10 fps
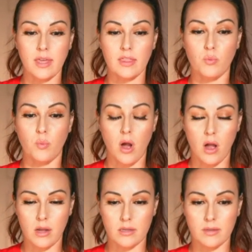the
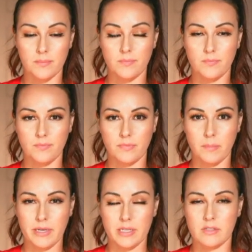walk,
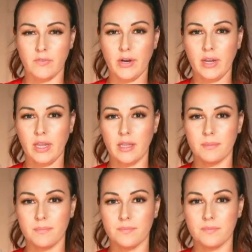but it's very
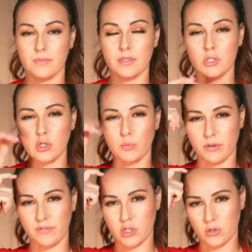
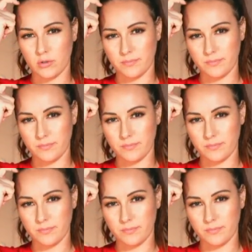superficial.